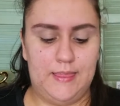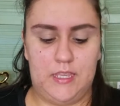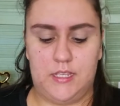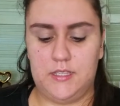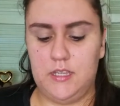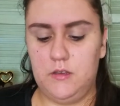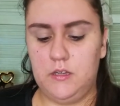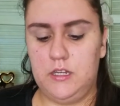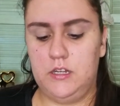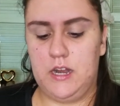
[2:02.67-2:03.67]
the single
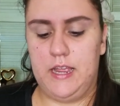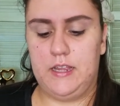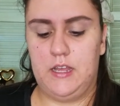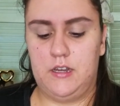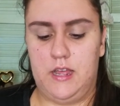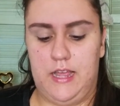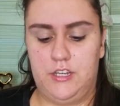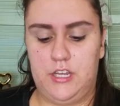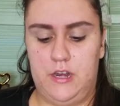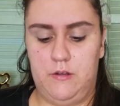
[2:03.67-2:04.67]
color icon
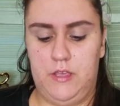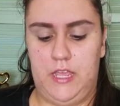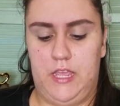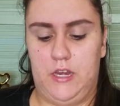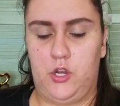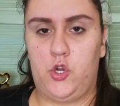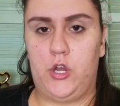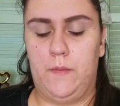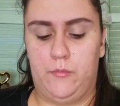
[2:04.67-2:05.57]
eyeshadow in Creme